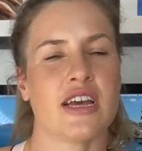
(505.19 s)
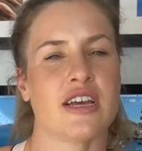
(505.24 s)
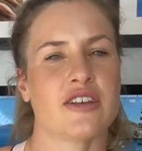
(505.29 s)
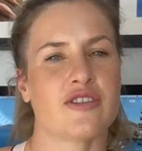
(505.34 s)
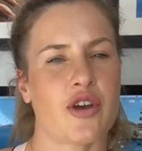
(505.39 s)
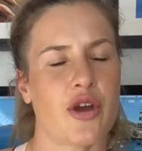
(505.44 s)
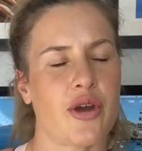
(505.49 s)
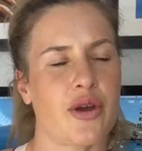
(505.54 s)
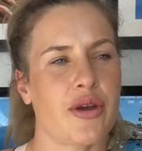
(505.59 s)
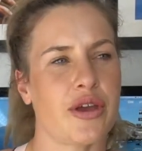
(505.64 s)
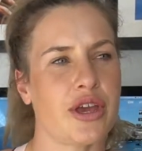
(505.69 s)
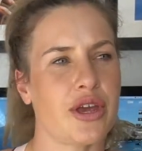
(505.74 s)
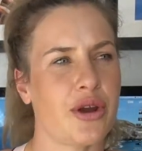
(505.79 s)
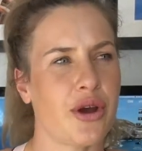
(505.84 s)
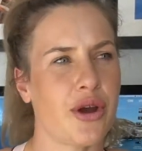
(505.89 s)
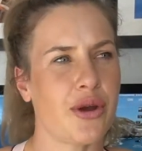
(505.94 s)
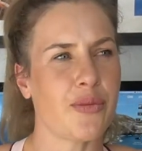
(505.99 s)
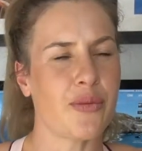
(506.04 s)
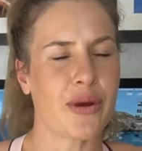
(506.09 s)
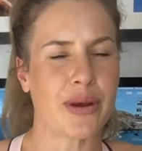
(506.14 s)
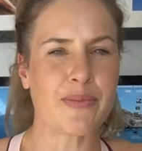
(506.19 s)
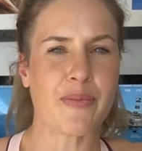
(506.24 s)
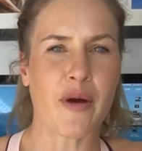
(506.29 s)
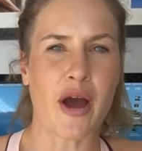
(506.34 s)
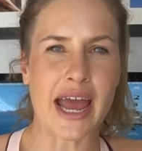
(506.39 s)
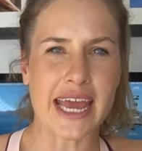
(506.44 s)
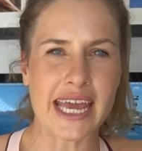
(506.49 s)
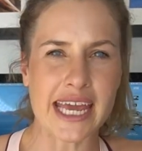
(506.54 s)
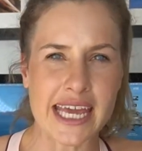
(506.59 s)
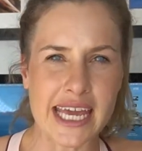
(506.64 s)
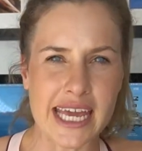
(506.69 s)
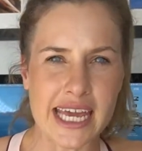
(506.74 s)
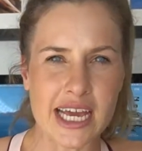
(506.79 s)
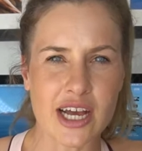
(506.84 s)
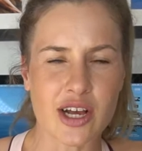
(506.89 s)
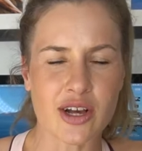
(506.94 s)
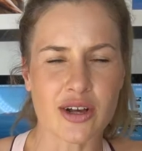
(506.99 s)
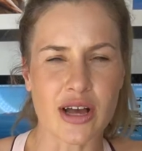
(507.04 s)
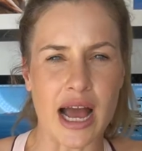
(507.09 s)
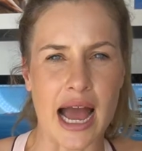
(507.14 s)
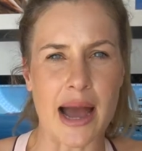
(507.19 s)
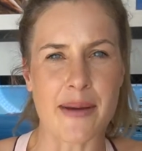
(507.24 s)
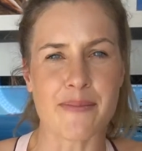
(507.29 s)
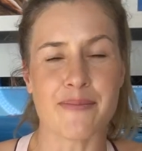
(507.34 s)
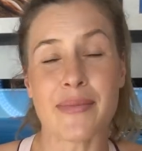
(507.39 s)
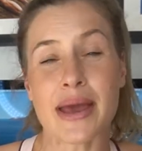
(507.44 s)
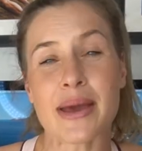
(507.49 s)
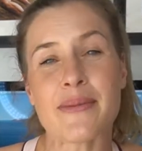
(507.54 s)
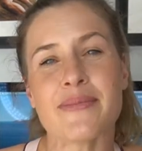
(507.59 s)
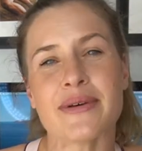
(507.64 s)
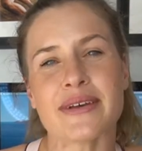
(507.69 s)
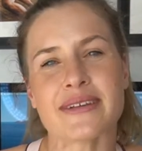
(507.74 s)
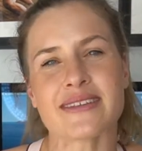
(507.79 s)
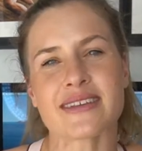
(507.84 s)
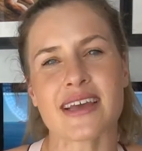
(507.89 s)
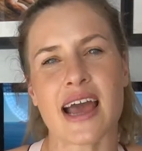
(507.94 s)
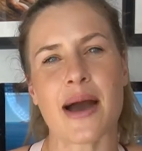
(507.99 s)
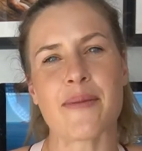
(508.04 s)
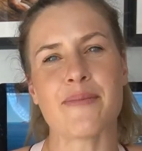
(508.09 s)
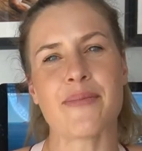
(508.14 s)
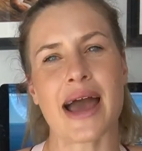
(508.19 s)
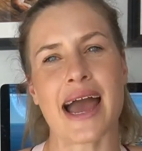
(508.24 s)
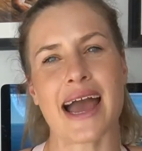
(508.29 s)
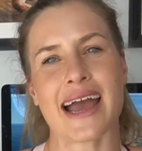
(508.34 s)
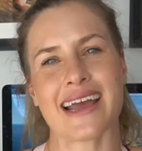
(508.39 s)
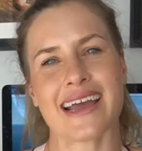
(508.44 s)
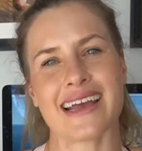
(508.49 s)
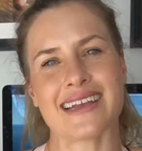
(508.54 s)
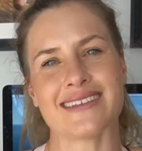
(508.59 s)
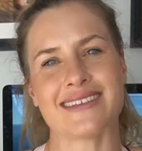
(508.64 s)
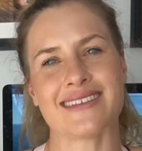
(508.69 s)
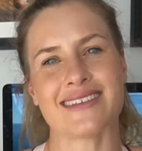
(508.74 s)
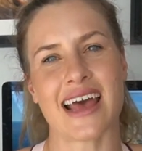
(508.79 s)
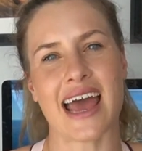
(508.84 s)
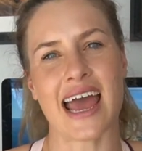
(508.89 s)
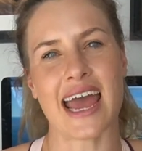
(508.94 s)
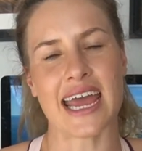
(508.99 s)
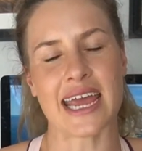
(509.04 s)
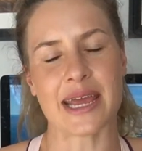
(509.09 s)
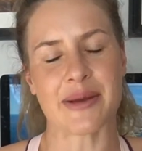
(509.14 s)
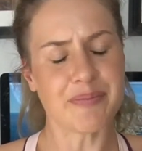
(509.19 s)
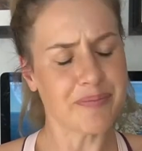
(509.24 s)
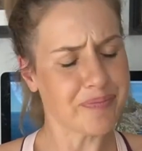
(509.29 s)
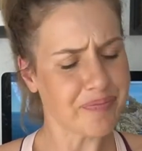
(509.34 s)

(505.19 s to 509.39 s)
So, you know, when I hear members come back and say,